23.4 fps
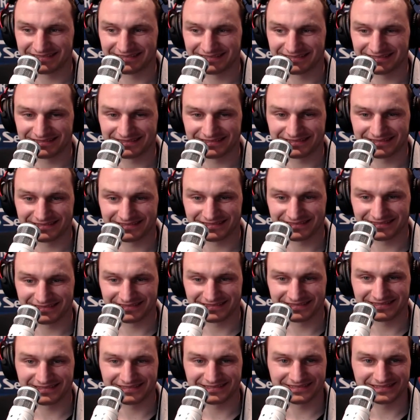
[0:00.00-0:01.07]

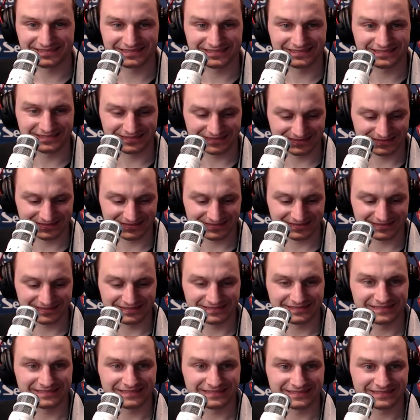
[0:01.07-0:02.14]

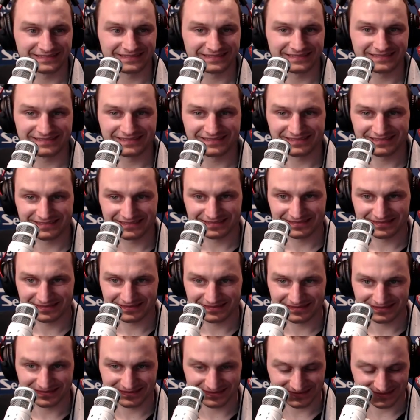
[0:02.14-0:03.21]

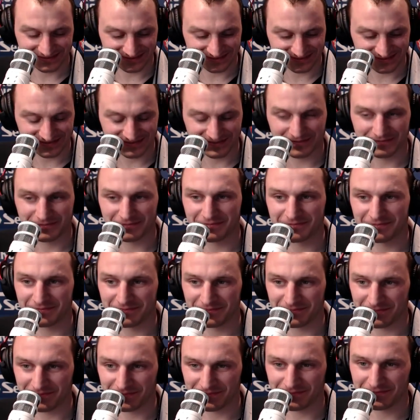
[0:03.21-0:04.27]

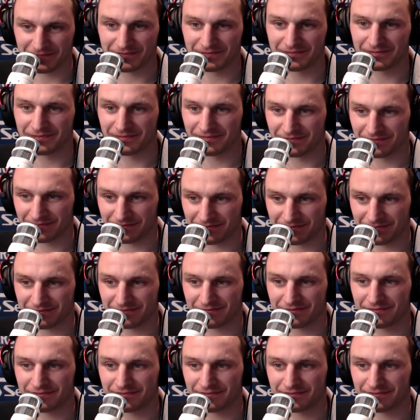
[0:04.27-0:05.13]
[no speech]